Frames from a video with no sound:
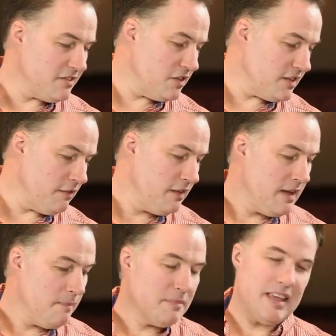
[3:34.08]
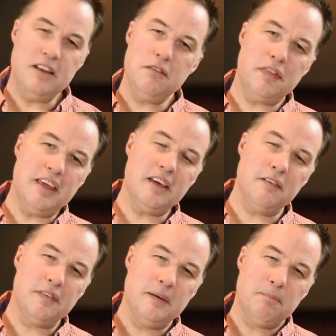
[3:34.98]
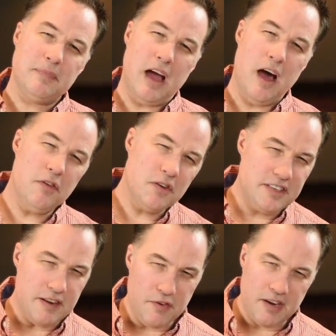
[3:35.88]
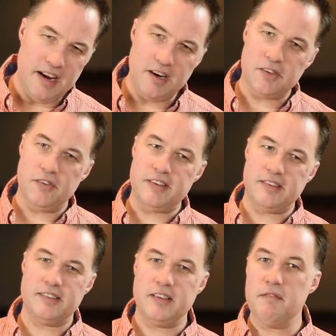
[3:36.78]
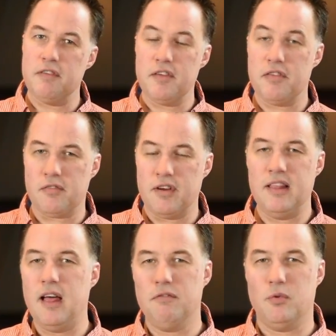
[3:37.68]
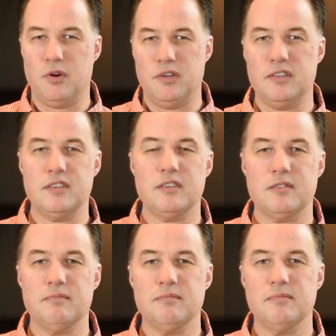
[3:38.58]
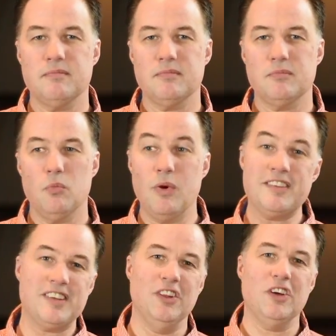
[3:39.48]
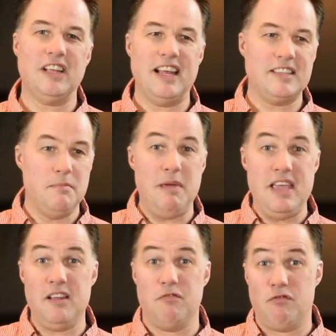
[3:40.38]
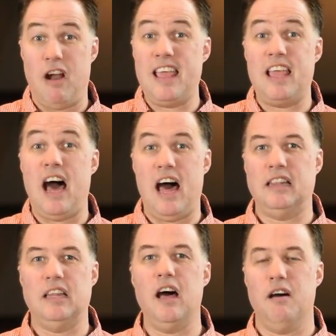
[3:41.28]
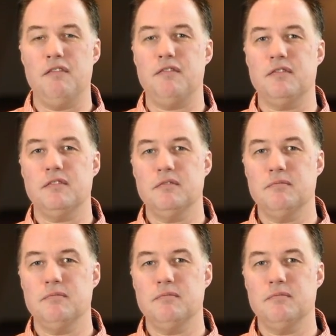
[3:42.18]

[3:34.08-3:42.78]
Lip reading: Ask yourself, can you think of other different characteristics of the 3 love words? What does it look like to be in raya love?